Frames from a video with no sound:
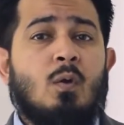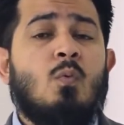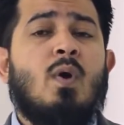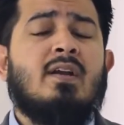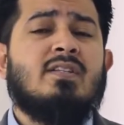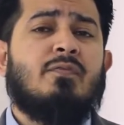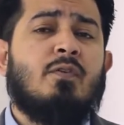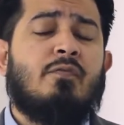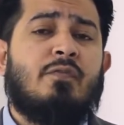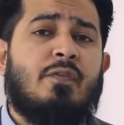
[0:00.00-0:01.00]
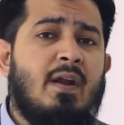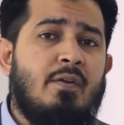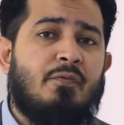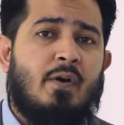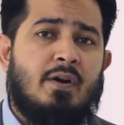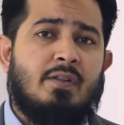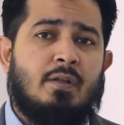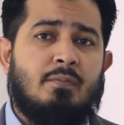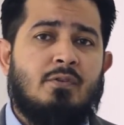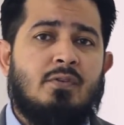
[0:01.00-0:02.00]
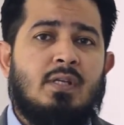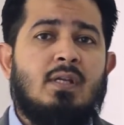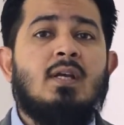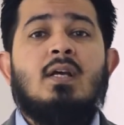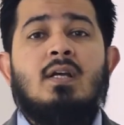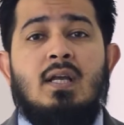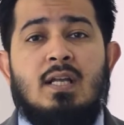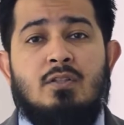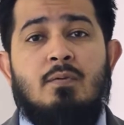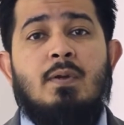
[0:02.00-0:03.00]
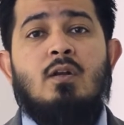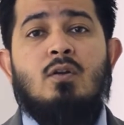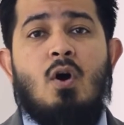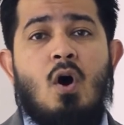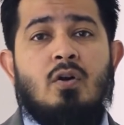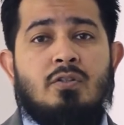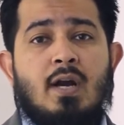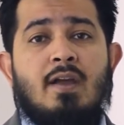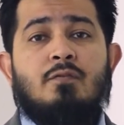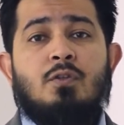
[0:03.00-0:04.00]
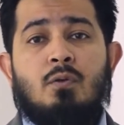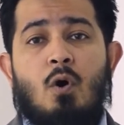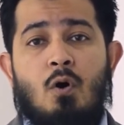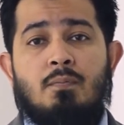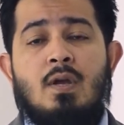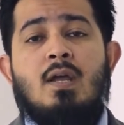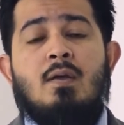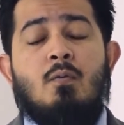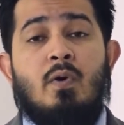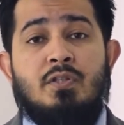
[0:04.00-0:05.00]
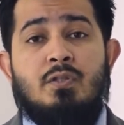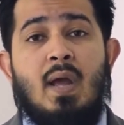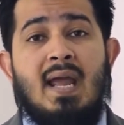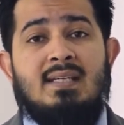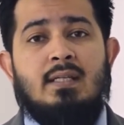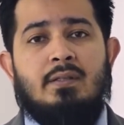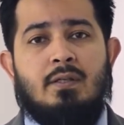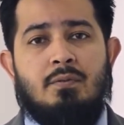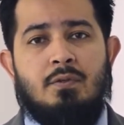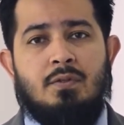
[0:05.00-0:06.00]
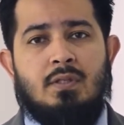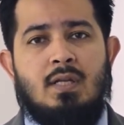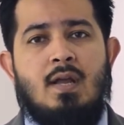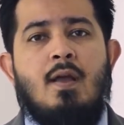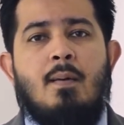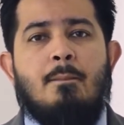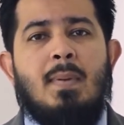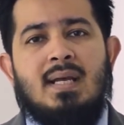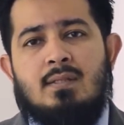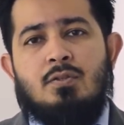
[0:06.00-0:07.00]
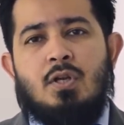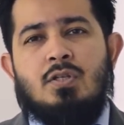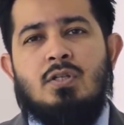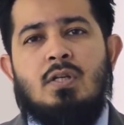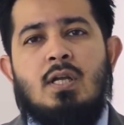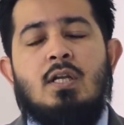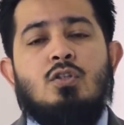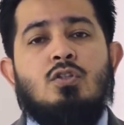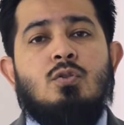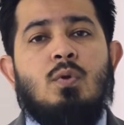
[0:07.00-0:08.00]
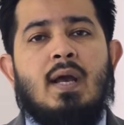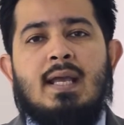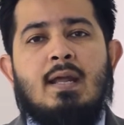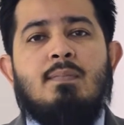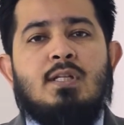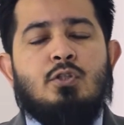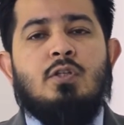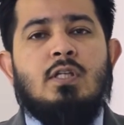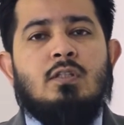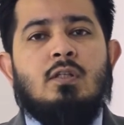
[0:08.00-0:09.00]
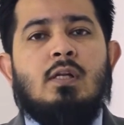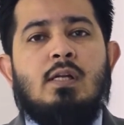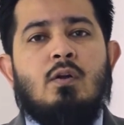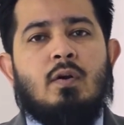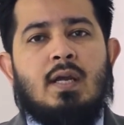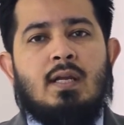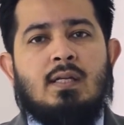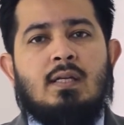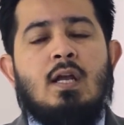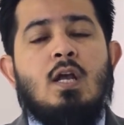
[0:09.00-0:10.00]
Whereas if you're very far in the community, it's going to be a long drive to home once you enter the community. My suggestion is to again be strategically located,